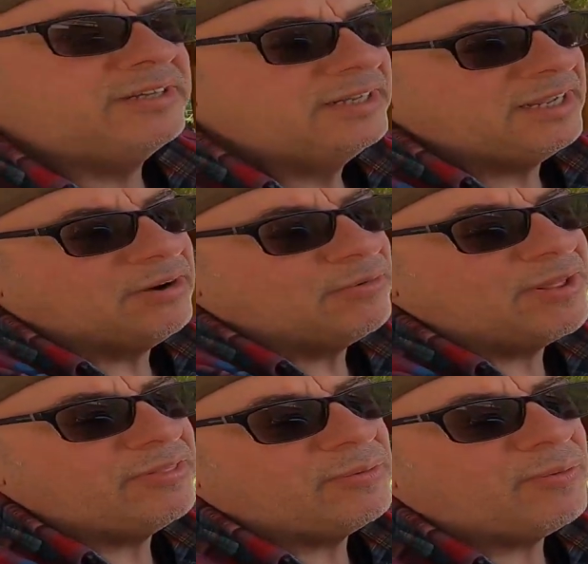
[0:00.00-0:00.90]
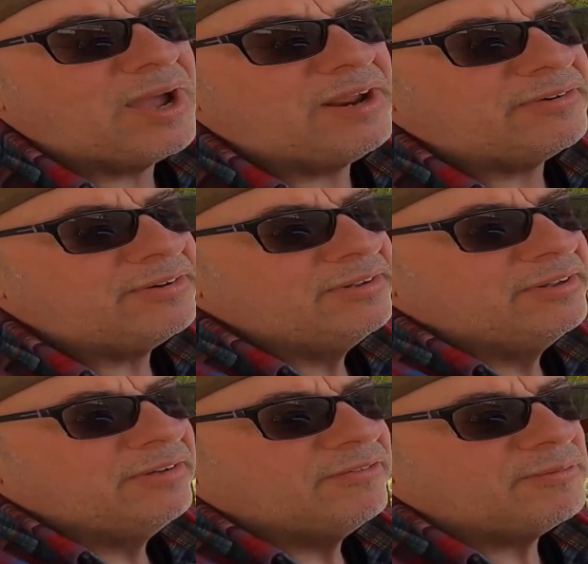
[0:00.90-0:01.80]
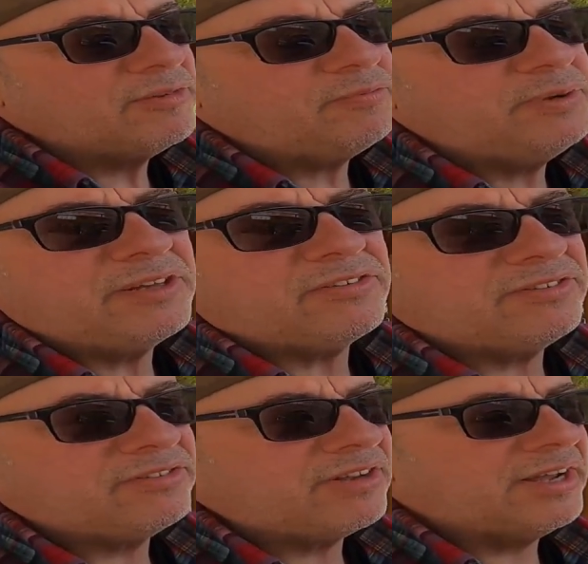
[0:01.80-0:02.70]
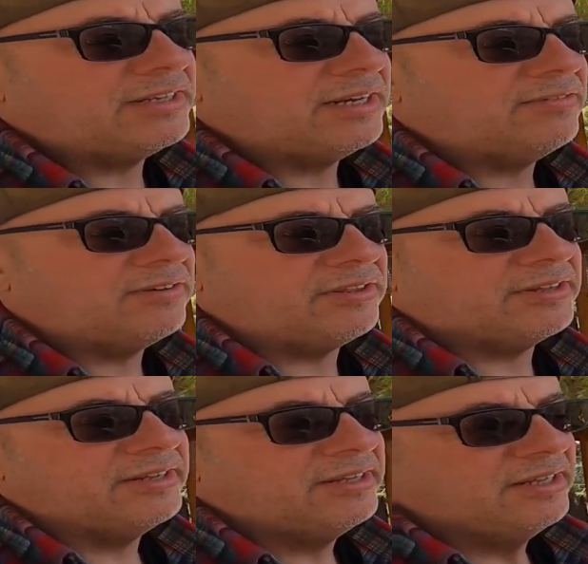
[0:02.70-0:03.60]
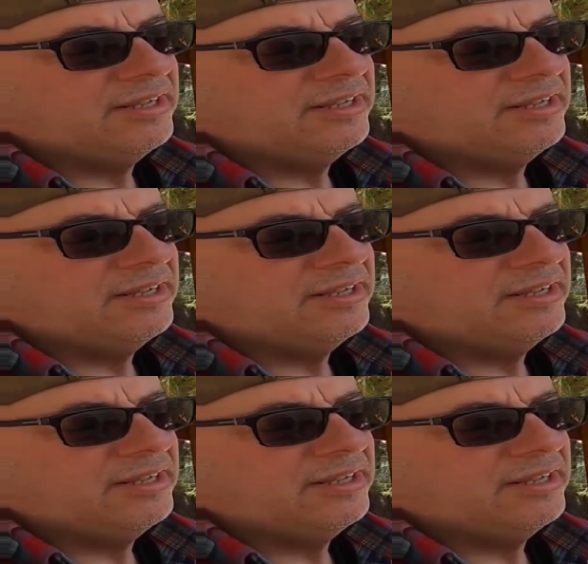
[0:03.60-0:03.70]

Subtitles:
and run the wire from the speakers inside and everything.